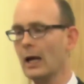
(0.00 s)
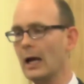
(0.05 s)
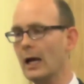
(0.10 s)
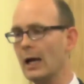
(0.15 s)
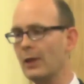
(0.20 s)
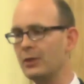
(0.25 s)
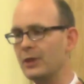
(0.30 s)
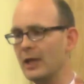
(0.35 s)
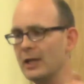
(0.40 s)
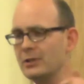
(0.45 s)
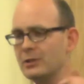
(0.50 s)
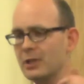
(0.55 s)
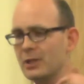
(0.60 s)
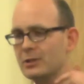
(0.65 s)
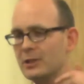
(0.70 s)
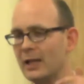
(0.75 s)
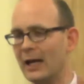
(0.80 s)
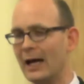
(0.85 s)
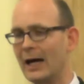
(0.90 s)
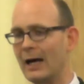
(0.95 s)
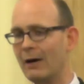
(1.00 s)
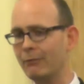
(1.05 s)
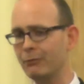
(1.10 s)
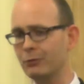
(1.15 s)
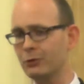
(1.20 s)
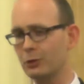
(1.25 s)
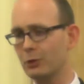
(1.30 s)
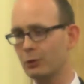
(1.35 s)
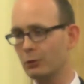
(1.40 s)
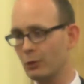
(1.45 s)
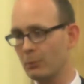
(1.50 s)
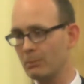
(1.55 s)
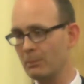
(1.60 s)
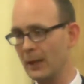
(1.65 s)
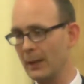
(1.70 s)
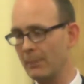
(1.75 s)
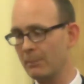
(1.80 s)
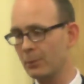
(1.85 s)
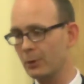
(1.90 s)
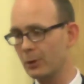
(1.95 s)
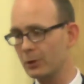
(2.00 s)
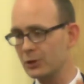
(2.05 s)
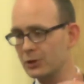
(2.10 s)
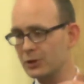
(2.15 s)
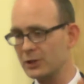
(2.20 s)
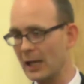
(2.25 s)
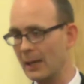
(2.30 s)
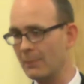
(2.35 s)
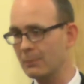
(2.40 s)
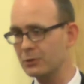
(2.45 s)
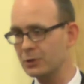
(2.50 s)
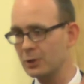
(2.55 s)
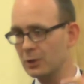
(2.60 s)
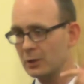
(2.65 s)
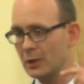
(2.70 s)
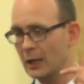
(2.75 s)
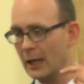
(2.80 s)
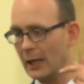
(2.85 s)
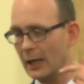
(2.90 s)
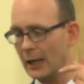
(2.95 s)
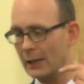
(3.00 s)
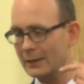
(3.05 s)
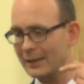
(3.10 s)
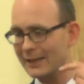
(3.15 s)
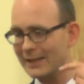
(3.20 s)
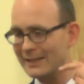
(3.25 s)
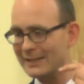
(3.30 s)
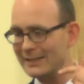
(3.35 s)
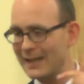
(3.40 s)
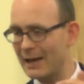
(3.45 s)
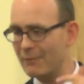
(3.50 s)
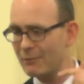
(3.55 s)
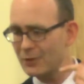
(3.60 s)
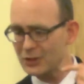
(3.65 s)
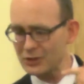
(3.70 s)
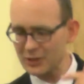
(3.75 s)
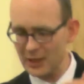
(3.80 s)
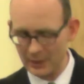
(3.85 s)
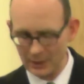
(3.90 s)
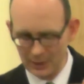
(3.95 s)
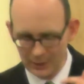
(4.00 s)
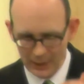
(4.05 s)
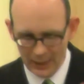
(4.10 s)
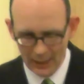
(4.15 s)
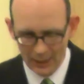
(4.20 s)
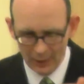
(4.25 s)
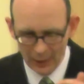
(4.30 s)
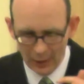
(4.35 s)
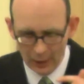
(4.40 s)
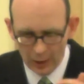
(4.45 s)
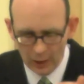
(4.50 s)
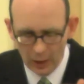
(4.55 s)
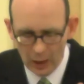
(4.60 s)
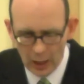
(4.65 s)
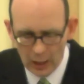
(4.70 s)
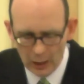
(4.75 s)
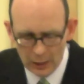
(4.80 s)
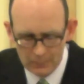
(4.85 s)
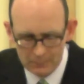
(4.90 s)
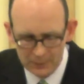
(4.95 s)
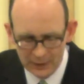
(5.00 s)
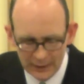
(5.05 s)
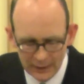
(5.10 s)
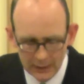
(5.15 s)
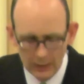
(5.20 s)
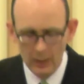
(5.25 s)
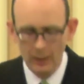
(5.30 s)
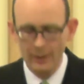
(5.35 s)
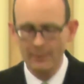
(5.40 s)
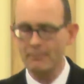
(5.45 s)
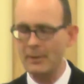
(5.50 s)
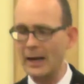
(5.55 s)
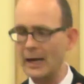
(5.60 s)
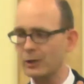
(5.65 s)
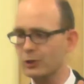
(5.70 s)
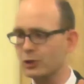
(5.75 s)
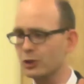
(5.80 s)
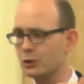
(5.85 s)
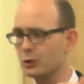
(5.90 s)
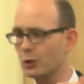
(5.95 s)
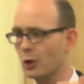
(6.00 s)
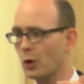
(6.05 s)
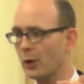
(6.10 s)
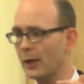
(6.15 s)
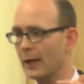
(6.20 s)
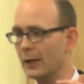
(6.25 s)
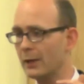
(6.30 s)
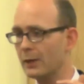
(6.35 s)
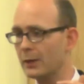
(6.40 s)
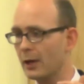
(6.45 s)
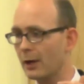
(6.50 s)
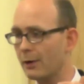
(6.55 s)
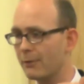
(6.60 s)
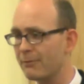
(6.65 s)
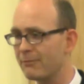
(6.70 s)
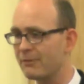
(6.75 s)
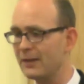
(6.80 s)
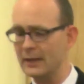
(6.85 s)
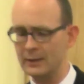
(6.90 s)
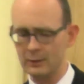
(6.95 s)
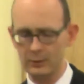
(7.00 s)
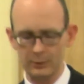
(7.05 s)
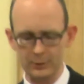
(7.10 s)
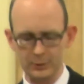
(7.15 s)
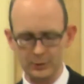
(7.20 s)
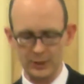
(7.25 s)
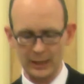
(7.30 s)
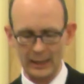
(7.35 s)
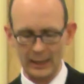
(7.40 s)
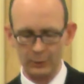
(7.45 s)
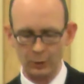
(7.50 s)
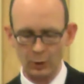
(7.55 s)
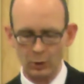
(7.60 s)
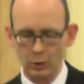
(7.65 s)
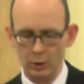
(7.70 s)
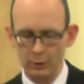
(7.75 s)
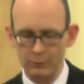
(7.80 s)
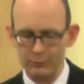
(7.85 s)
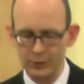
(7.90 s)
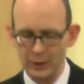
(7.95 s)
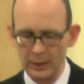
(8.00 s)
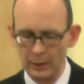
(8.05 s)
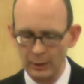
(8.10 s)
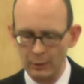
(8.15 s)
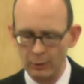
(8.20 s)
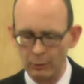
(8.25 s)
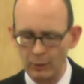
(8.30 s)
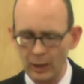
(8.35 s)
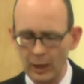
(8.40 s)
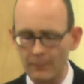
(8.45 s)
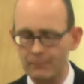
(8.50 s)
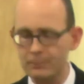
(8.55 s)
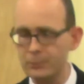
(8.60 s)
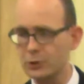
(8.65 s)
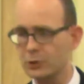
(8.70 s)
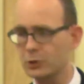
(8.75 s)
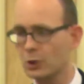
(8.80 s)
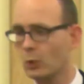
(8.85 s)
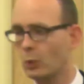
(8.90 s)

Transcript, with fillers: And this is after, remember, Samson had devastated their economy by destroying their fields and all of their crops.